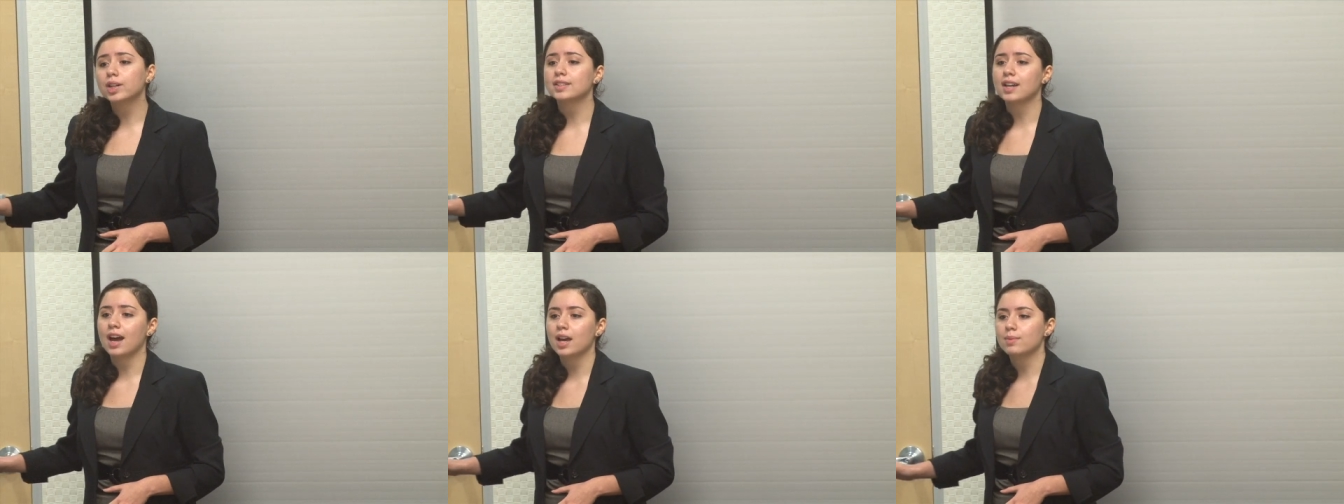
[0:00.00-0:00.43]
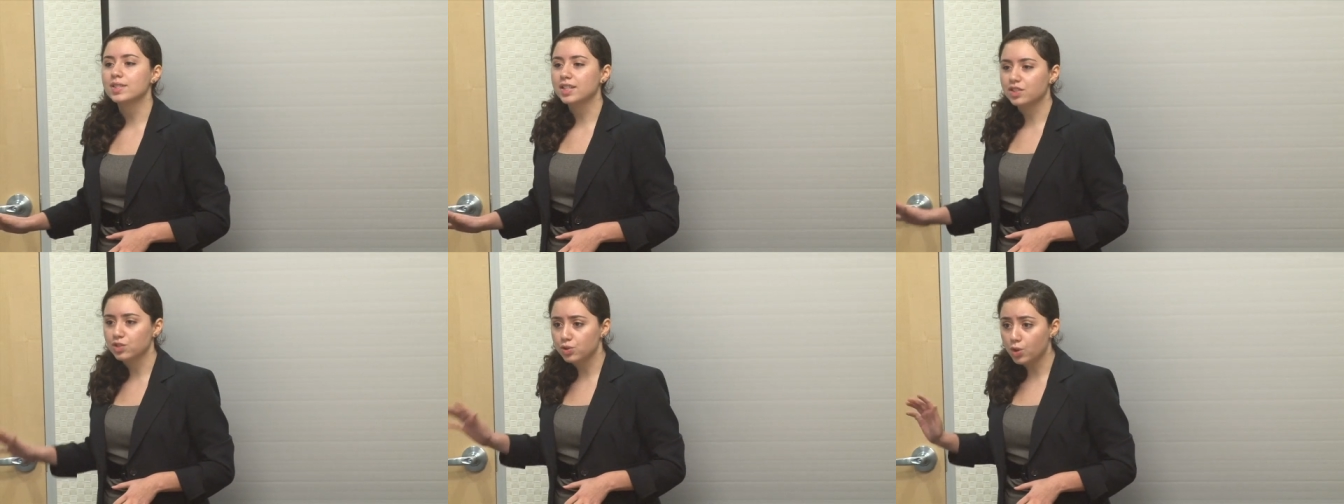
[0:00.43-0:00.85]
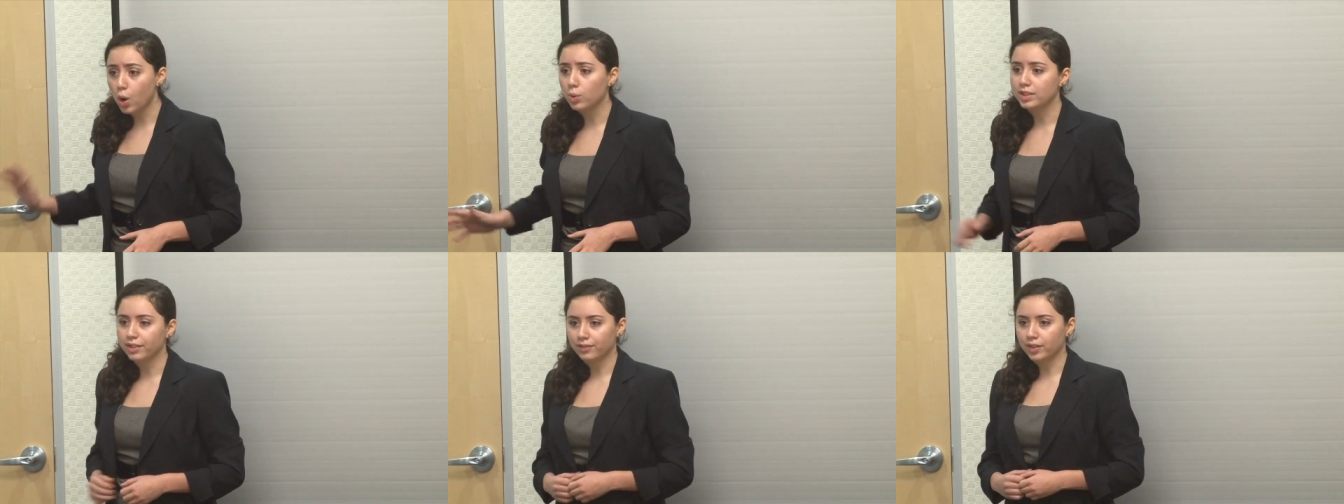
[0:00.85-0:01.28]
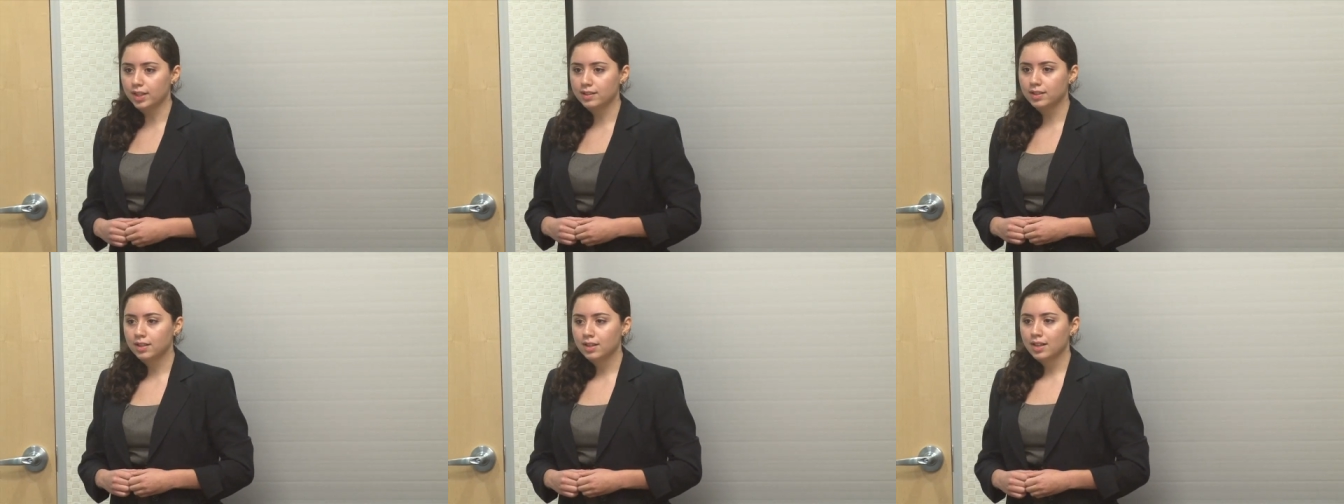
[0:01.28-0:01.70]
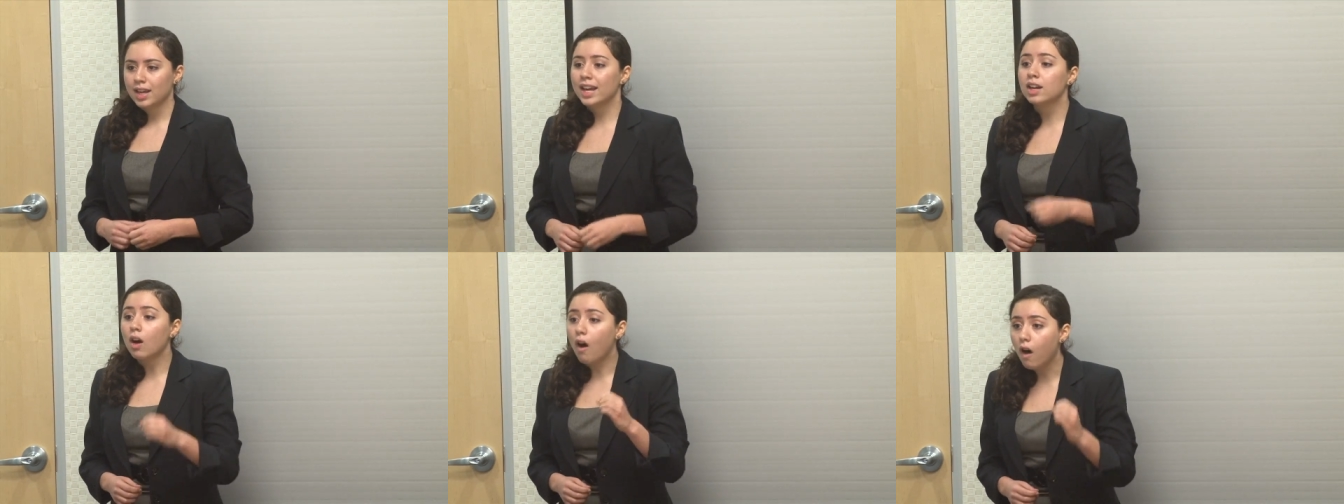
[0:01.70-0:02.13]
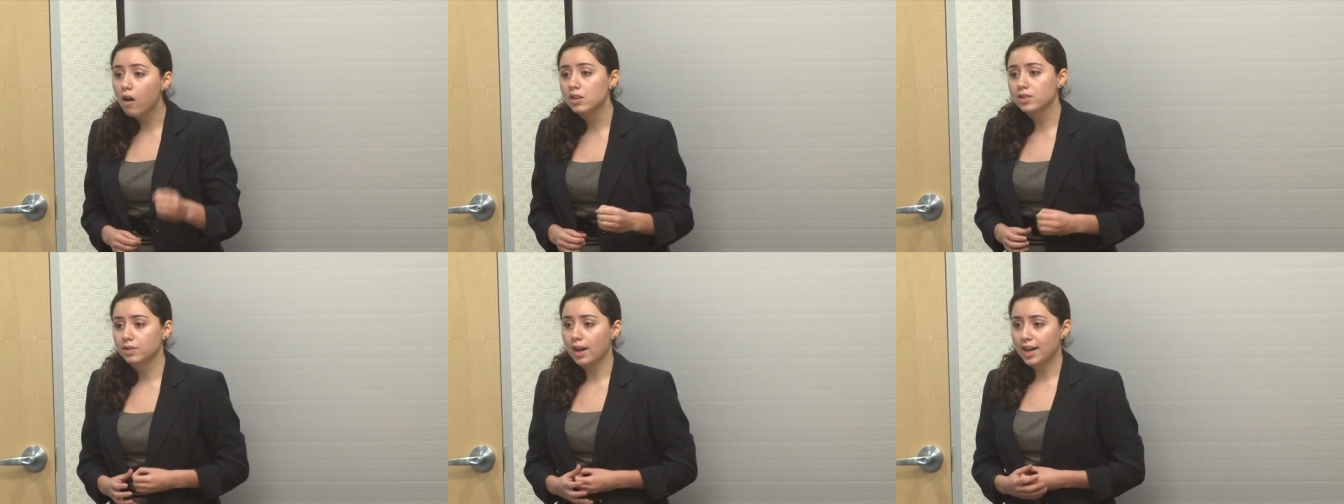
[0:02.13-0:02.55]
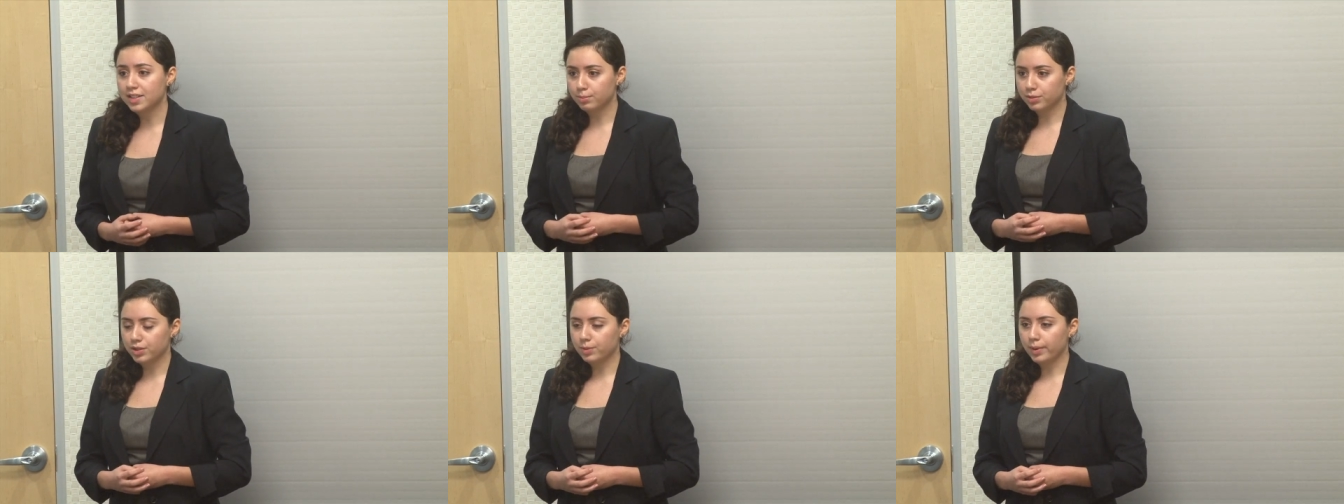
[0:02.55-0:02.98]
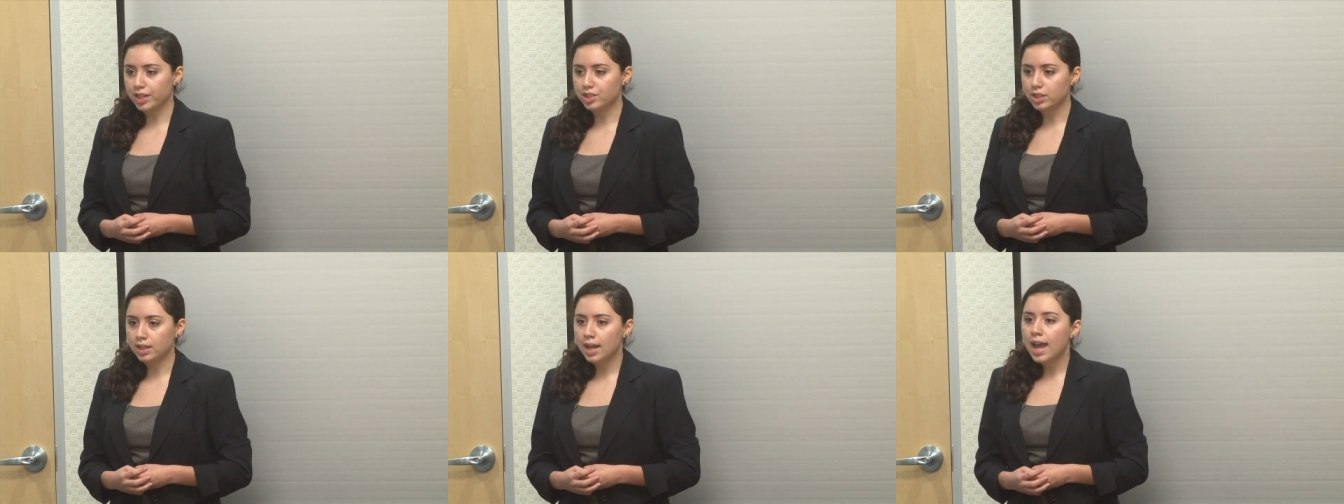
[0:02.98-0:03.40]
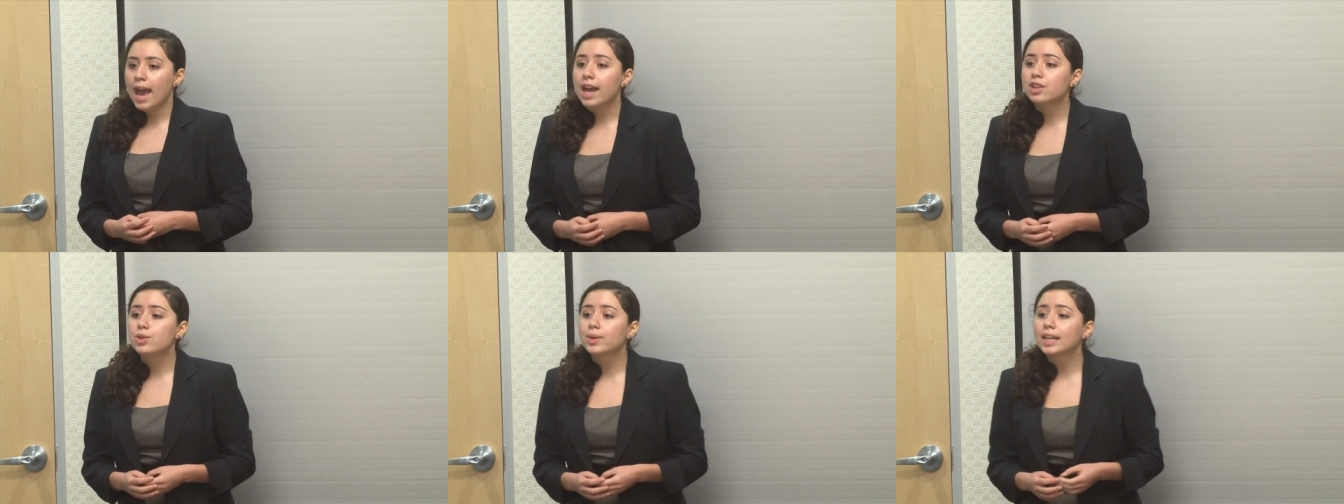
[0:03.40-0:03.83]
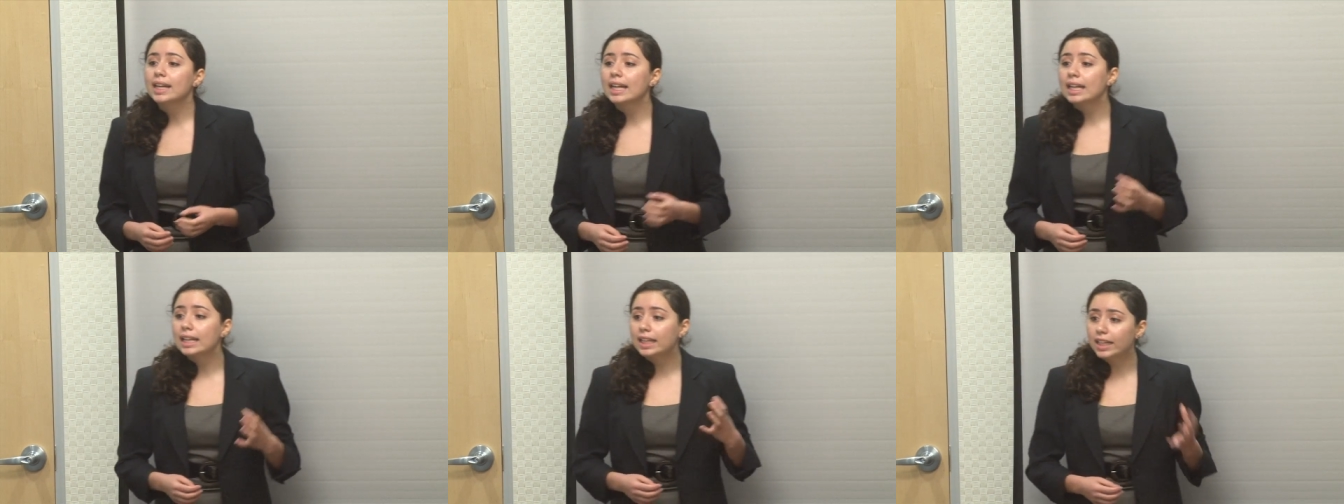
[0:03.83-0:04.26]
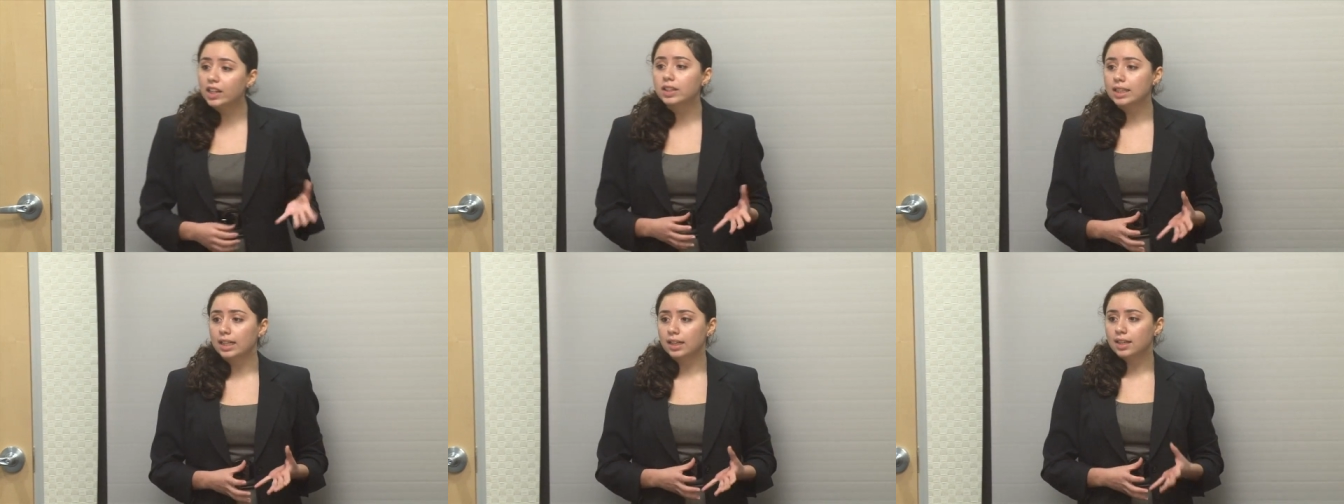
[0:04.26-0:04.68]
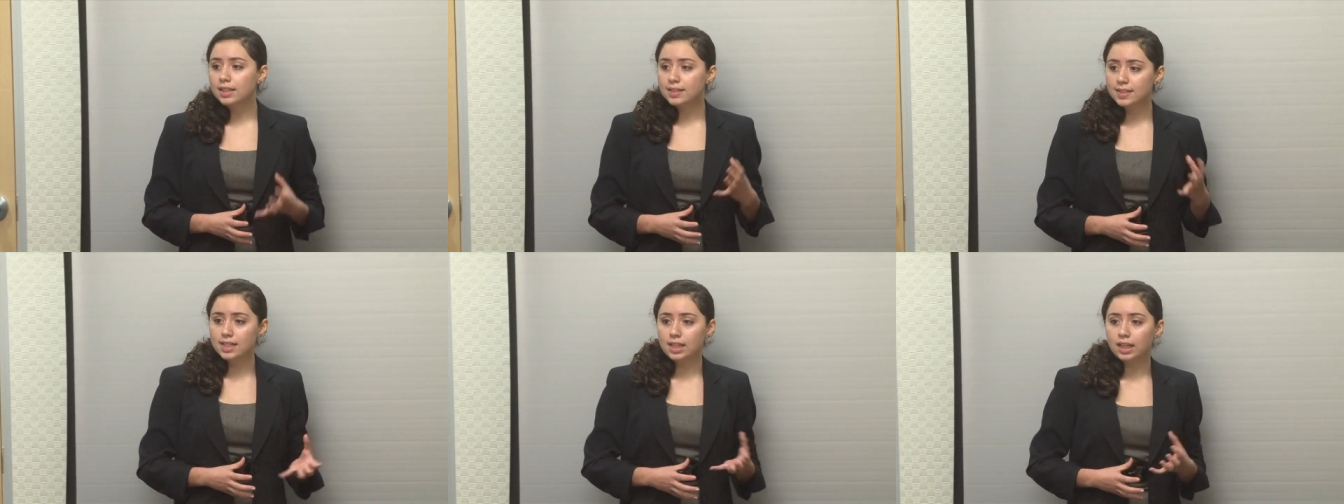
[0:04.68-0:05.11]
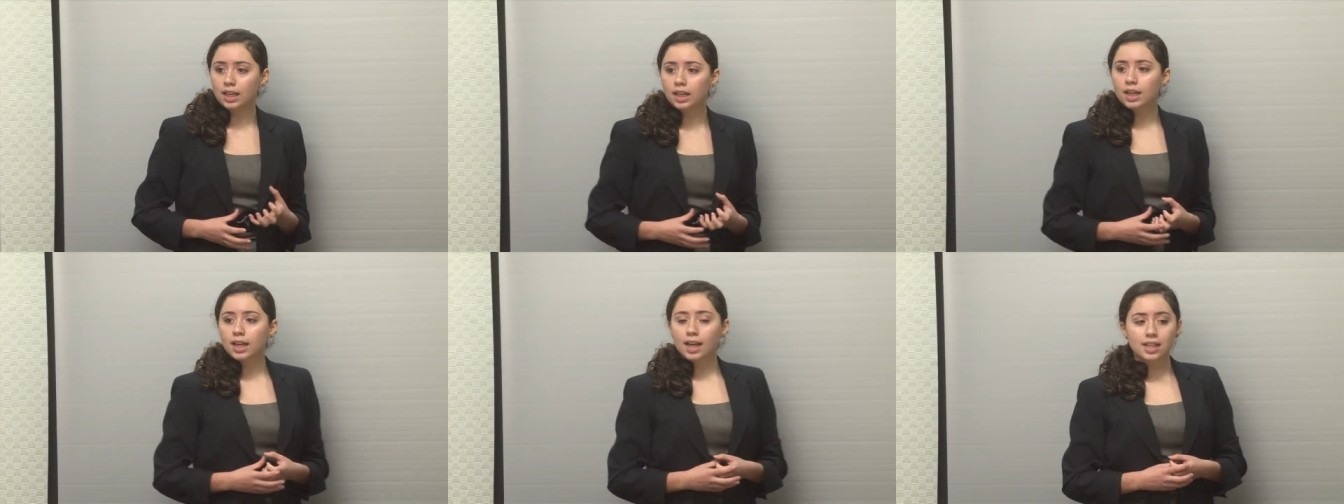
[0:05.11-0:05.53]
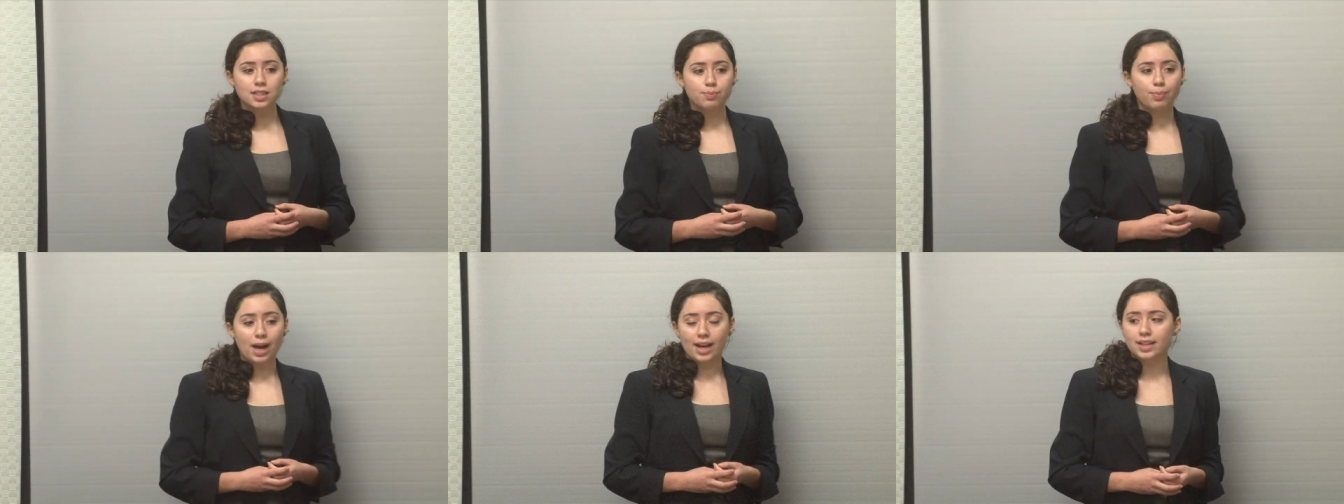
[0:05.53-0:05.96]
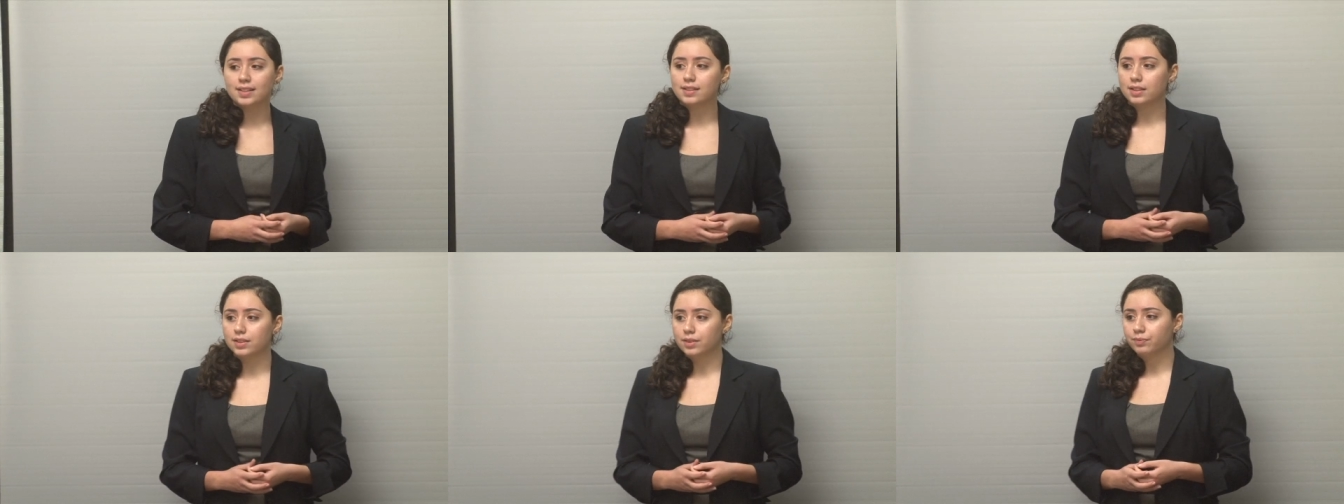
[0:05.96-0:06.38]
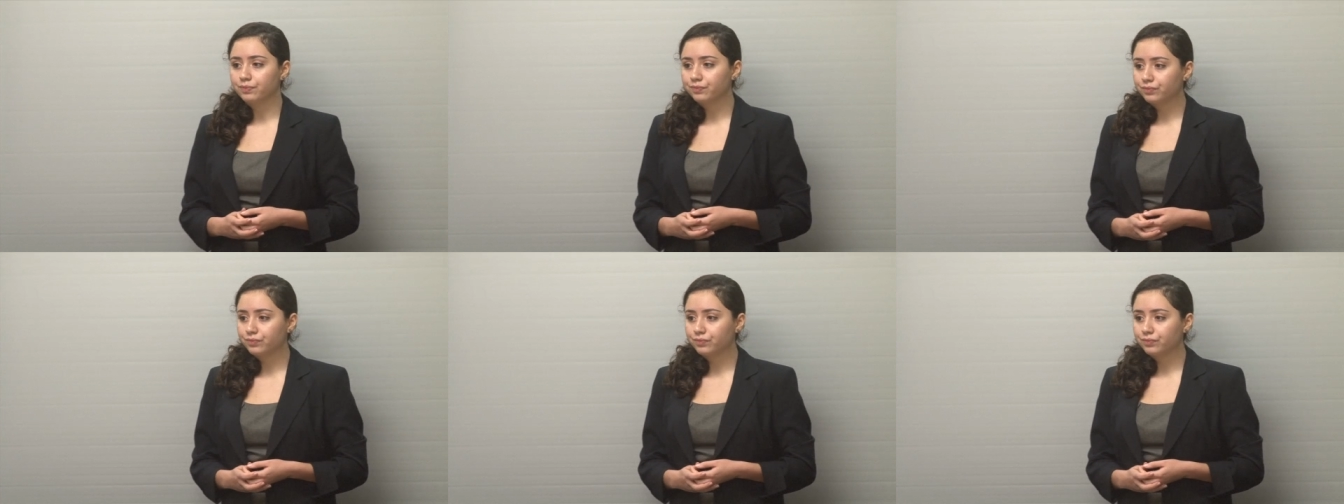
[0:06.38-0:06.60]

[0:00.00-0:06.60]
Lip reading: York Times is no different. It also has persuasion, and you can clearly see its biases.